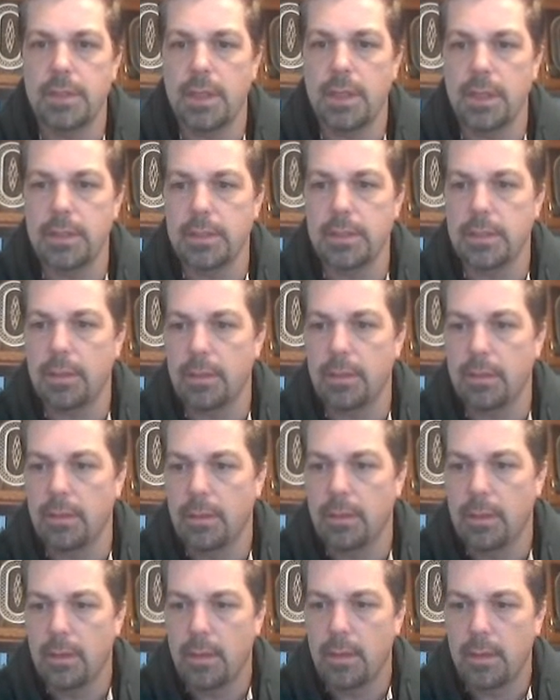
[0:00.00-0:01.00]
to change here?
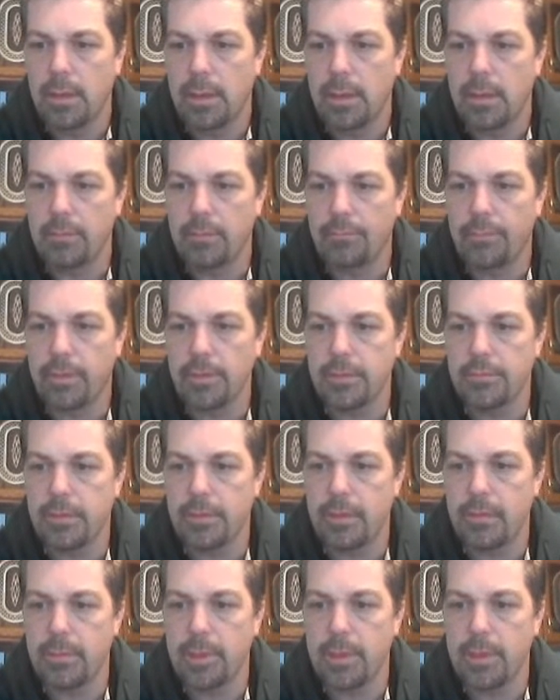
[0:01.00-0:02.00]
Okay, the first
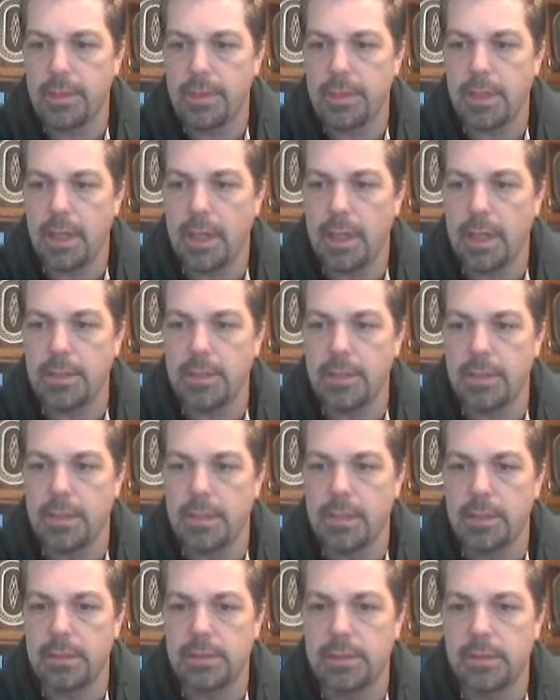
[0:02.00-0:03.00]
one I'm going to change
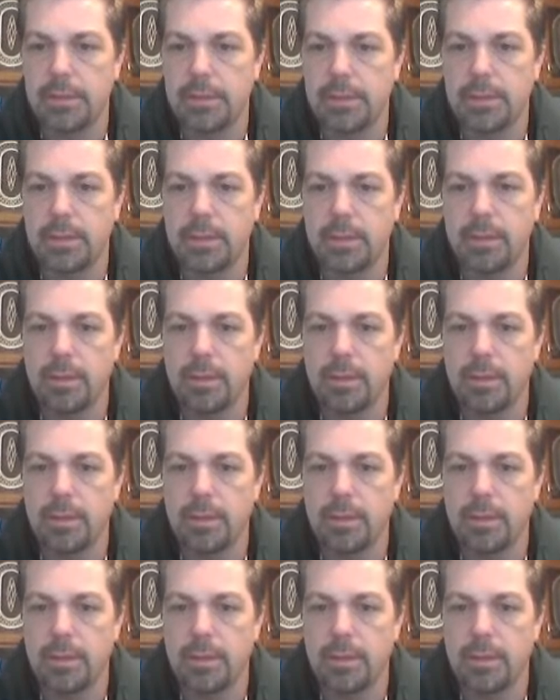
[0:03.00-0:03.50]
is